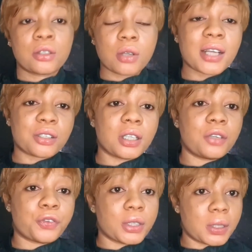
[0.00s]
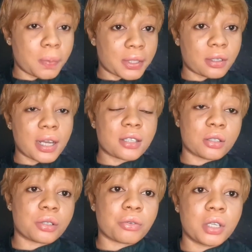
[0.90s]
So actually for this particular
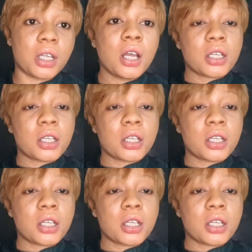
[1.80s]
sunscreen,